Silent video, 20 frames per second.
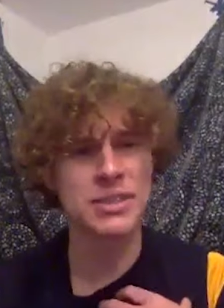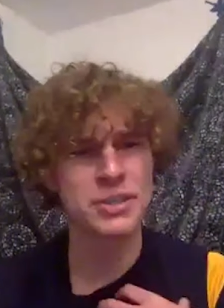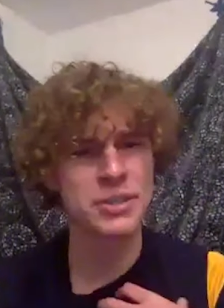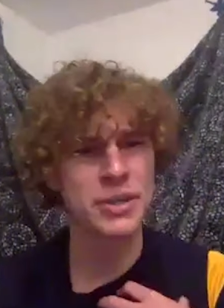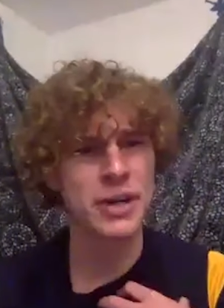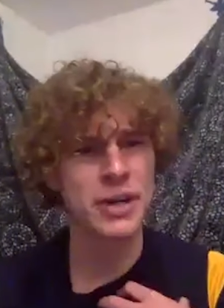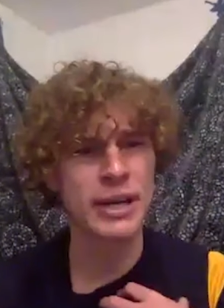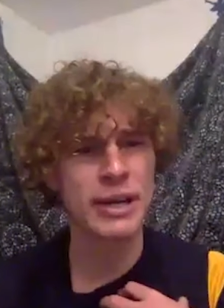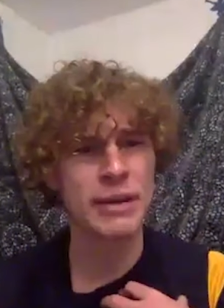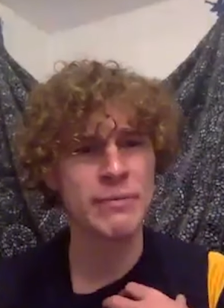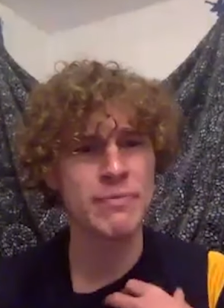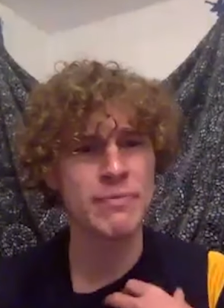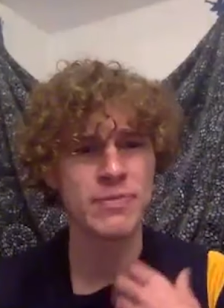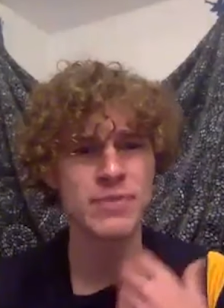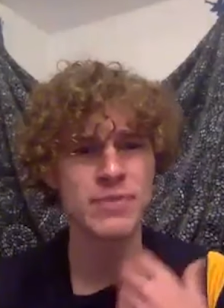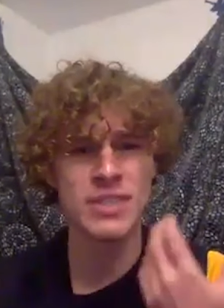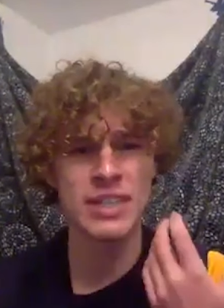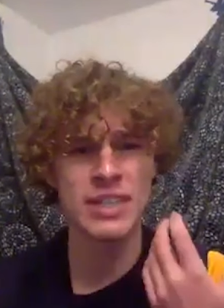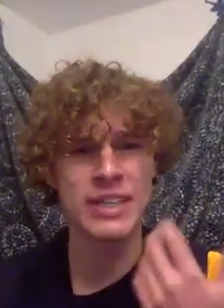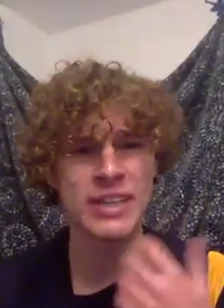this extra
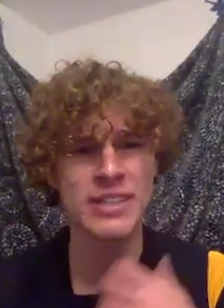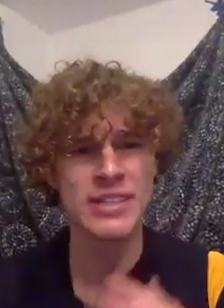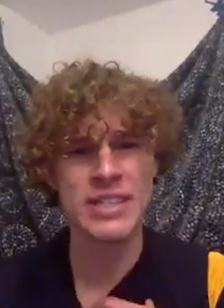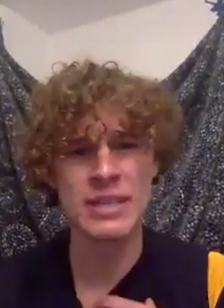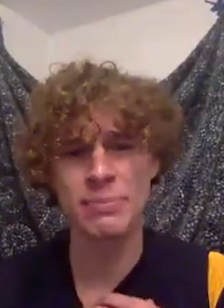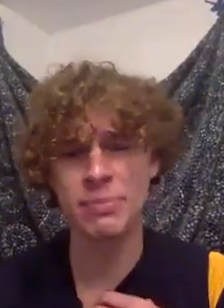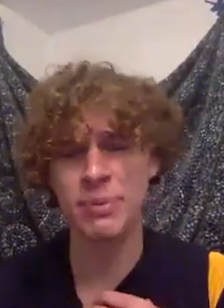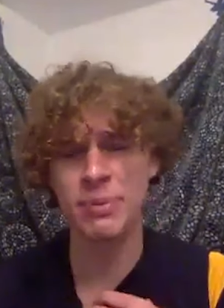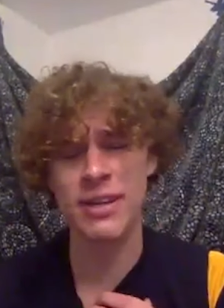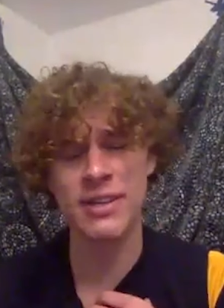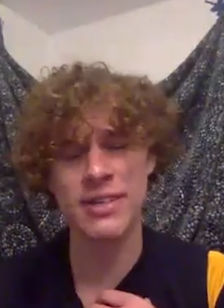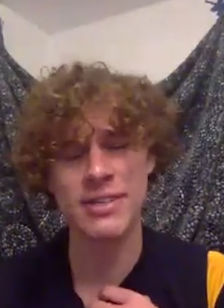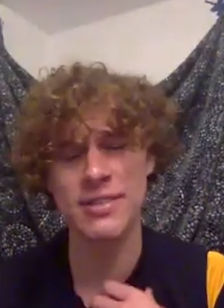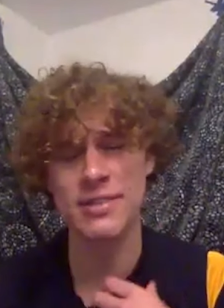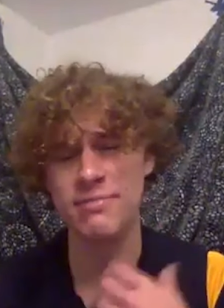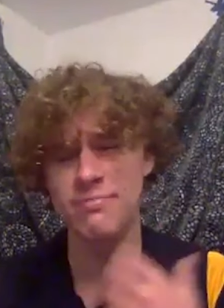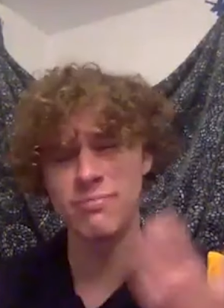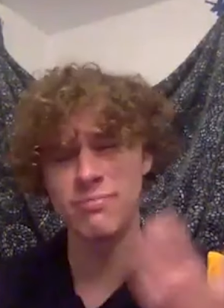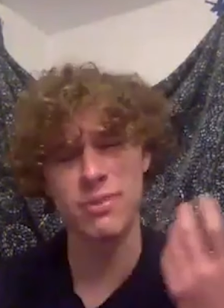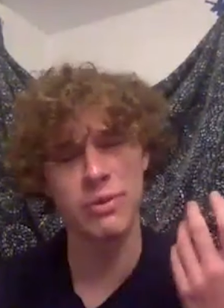credit to get a C
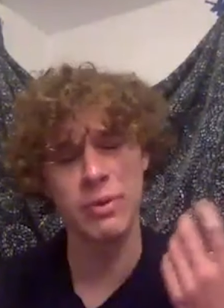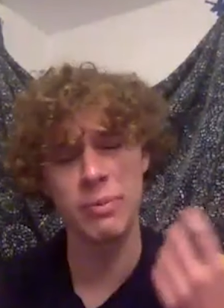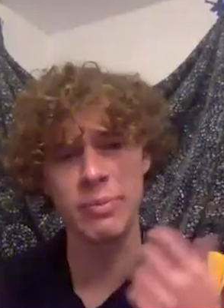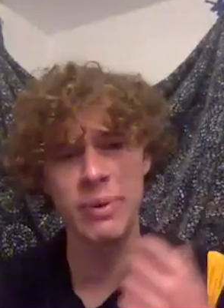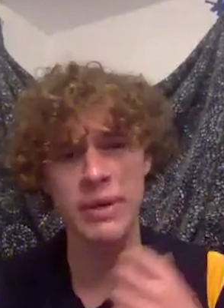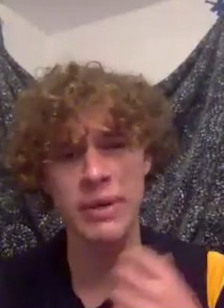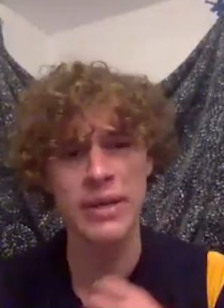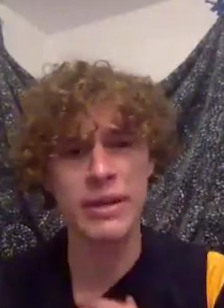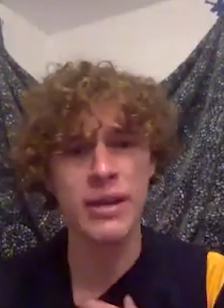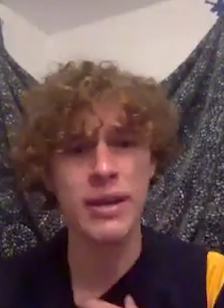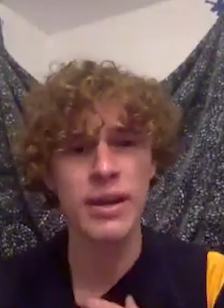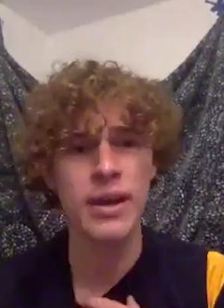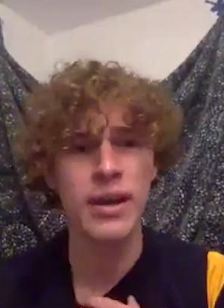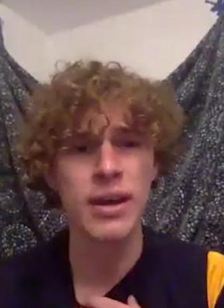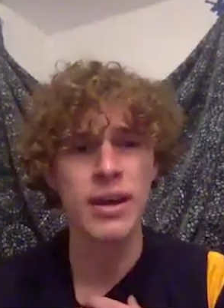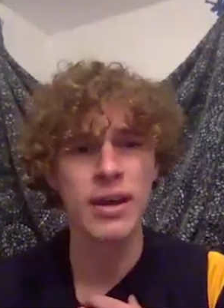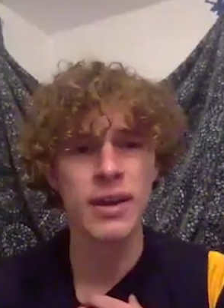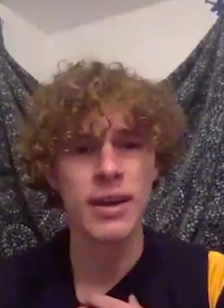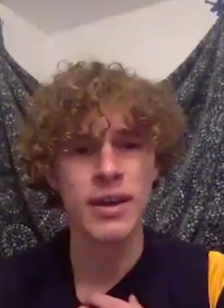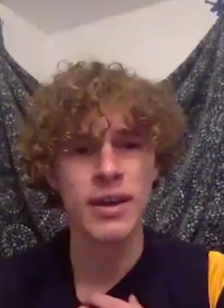plus to a
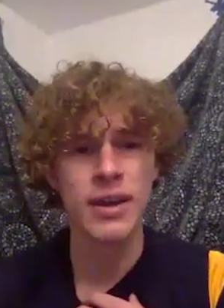B.